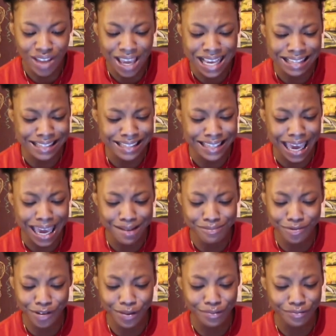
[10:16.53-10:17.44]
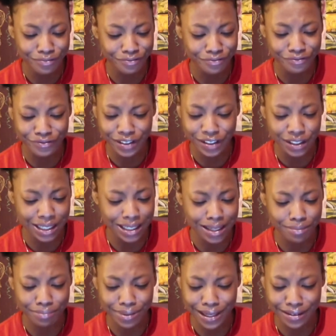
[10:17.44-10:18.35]
escape room
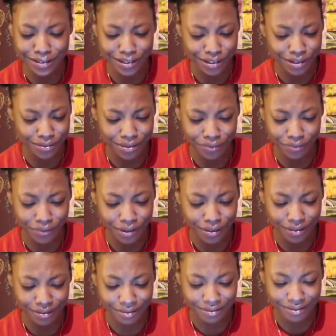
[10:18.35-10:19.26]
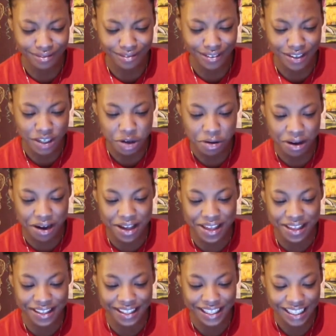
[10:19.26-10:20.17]
Virginia Beach. The fuck you
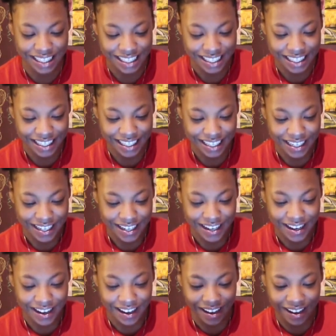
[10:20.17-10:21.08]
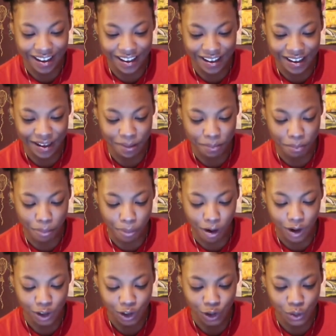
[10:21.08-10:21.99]
uh
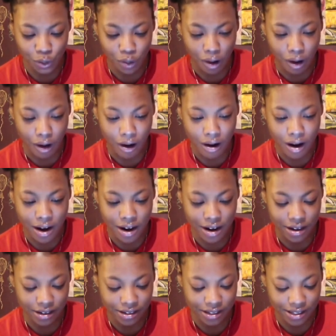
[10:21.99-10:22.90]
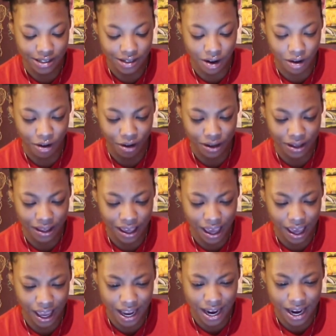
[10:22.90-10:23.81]
martial arts
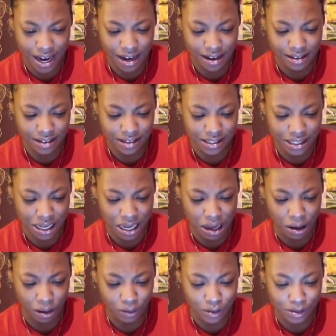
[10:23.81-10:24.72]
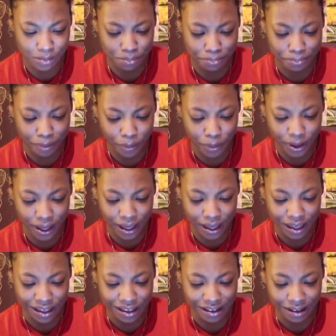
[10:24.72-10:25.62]
arcade discounts.
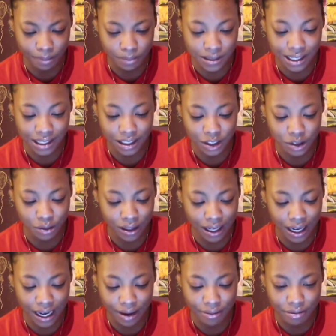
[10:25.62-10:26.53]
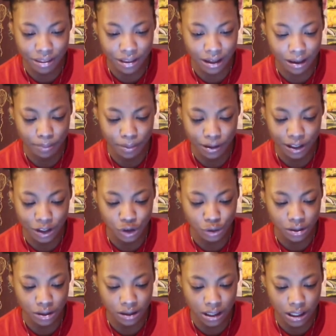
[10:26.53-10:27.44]
Boy, I'm telling you, they got everything up here that
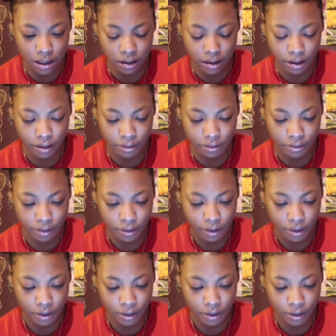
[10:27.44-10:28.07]
you can think of.